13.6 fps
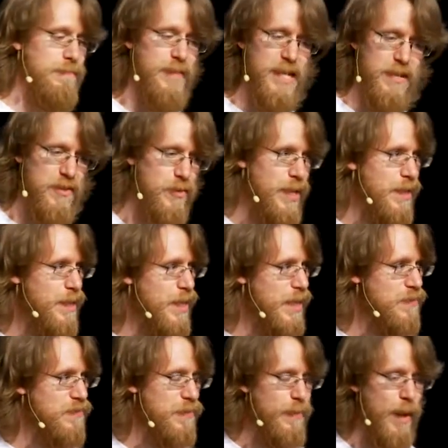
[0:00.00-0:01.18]
in doing
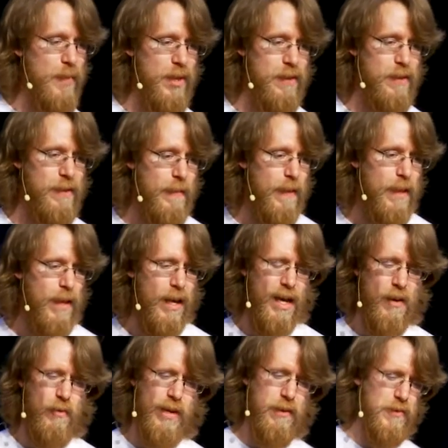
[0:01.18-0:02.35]
things for my mother.
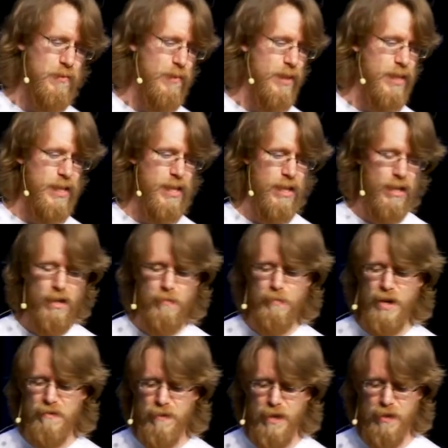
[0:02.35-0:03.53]
When I was really young,
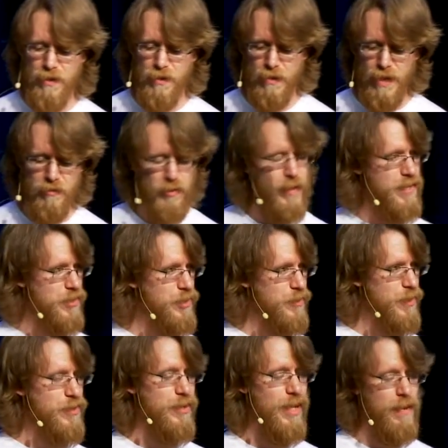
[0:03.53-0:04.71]
I was raised Jewish,